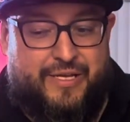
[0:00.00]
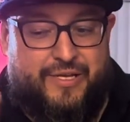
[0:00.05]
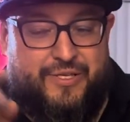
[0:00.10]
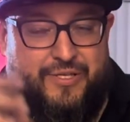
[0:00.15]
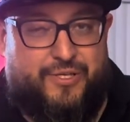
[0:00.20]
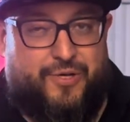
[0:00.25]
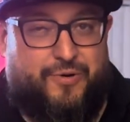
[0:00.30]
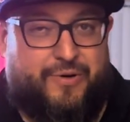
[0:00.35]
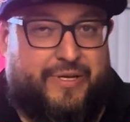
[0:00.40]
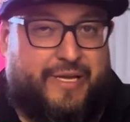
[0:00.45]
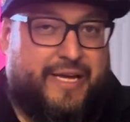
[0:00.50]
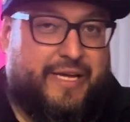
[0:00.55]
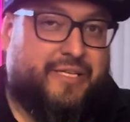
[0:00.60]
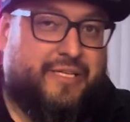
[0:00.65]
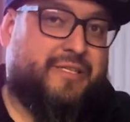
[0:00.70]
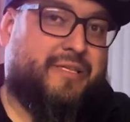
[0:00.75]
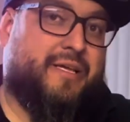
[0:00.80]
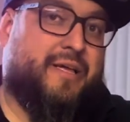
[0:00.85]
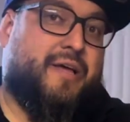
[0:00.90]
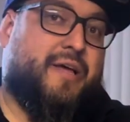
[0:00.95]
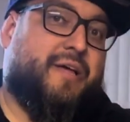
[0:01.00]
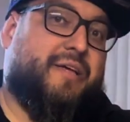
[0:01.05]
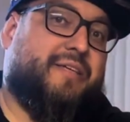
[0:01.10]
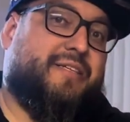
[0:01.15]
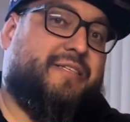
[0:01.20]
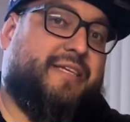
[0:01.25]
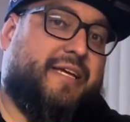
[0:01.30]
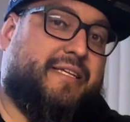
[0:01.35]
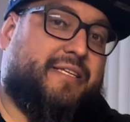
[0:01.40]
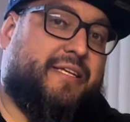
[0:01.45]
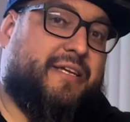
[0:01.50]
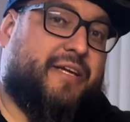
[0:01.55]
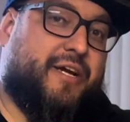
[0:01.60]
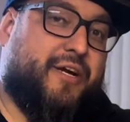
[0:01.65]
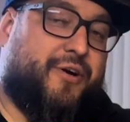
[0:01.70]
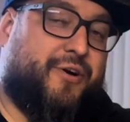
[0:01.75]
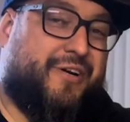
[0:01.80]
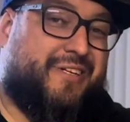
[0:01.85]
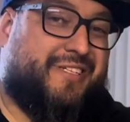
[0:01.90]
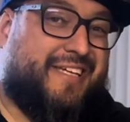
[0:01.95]
so in case 16
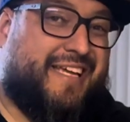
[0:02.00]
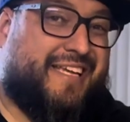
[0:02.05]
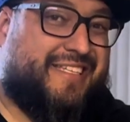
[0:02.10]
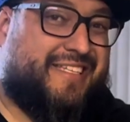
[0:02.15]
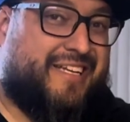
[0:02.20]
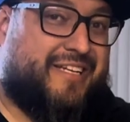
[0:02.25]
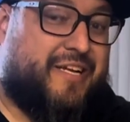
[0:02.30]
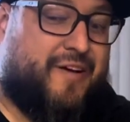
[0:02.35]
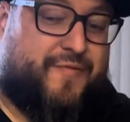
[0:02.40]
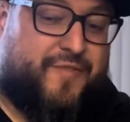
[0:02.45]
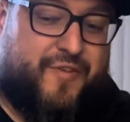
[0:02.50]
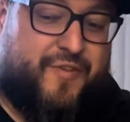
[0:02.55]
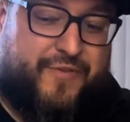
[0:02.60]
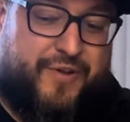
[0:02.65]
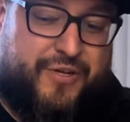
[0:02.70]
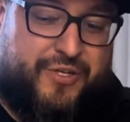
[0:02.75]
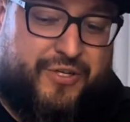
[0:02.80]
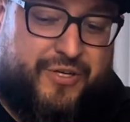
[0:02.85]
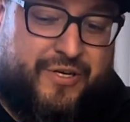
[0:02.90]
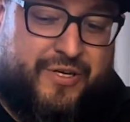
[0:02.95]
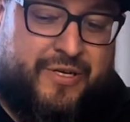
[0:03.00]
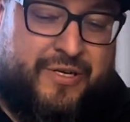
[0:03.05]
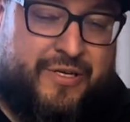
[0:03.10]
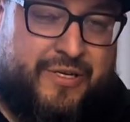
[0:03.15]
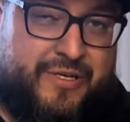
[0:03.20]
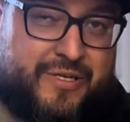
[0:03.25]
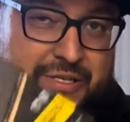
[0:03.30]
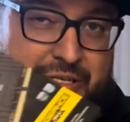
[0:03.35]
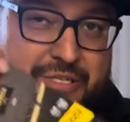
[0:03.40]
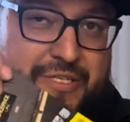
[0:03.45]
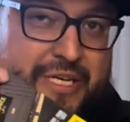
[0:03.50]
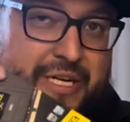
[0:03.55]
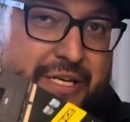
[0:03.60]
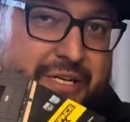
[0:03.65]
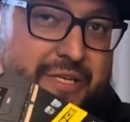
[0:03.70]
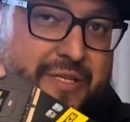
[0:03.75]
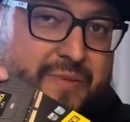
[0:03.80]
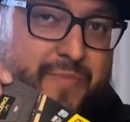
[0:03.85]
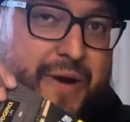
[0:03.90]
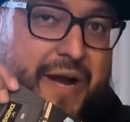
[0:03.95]
gigahertz isn't enough in the future, she
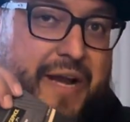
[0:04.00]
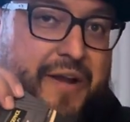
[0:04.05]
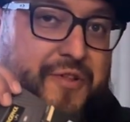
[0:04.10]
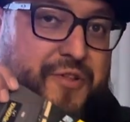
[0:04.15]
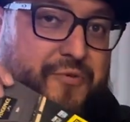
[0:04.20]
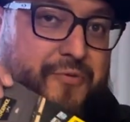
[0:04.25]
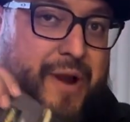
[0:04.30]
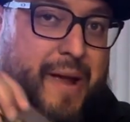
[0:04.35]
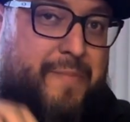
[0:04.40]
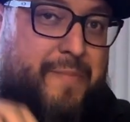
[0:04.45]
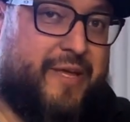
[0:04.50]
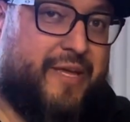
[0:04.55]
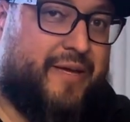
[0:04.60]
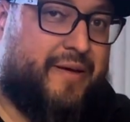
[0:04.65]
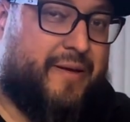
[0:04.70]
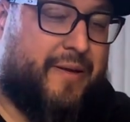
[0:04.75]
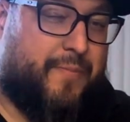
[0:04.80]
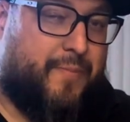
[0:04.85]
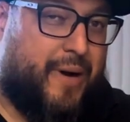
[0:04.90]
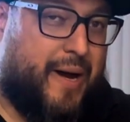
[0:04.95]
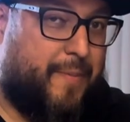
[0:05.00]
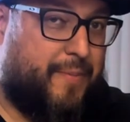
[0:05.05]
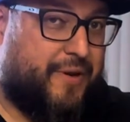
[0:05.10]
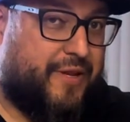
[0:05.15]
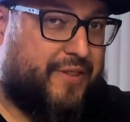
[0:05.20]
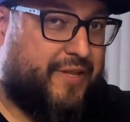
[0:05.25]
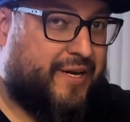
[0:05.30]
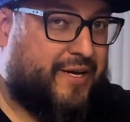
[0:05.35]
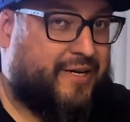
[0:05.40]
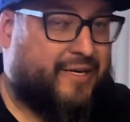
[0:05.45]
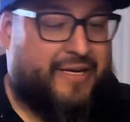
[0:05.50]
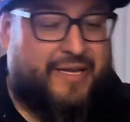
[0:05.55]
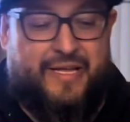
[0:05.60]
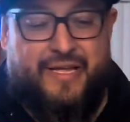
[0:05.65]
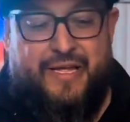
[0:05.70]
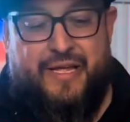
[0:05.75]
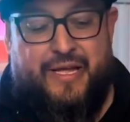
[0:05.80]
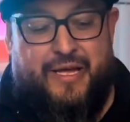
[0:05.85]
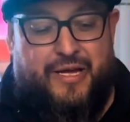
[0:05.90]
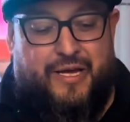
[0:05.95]
can just buy another RAM kit, pop it in there
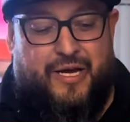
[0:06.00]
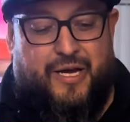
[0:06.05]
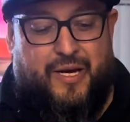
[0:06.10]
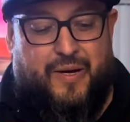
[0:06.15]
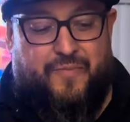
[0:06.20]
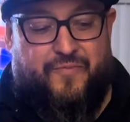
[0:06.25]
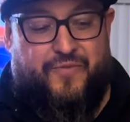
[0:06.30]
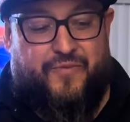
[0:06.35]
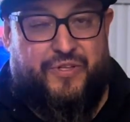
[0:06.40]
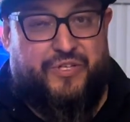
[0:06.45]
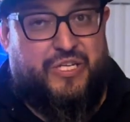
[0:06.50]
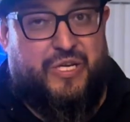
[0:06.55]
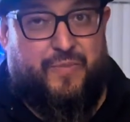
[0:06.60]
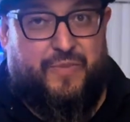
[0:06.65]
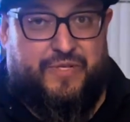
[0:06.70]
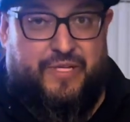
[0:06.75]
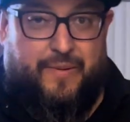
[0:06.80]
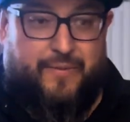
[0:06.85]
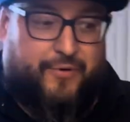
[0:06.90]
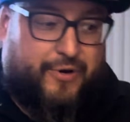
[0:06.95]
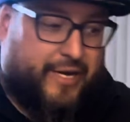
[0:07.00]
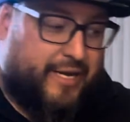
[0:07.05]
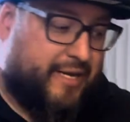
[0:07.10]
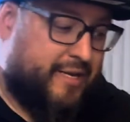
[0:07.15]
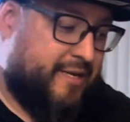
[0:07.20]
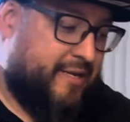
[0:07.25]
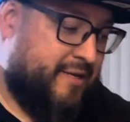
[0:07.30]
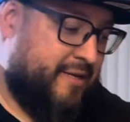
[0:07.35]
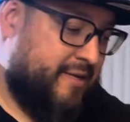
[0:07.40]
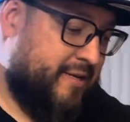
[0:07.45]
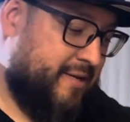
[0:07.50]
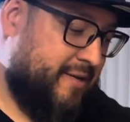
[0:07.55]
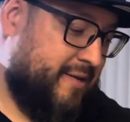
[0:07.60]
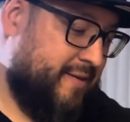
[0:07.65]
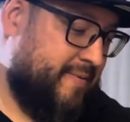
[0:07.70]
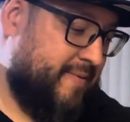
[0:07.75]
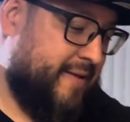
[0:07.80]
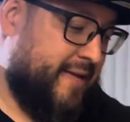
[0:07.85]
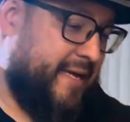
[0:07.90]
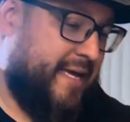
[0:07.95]
for the cheapest upgrade.
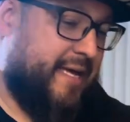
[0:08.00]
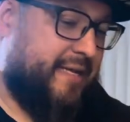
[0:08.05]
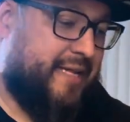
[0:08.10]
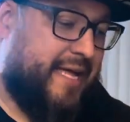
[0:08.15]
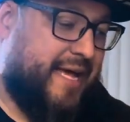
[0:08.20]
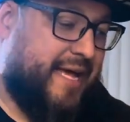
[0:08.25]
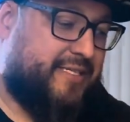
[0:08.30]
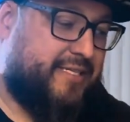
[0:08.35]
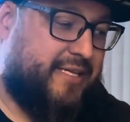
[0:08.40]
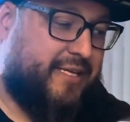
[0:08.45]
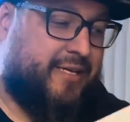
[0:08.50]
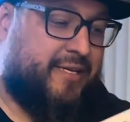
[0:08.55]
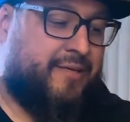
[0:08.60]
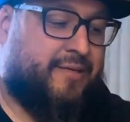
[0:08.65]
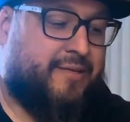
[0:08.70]
And lastly,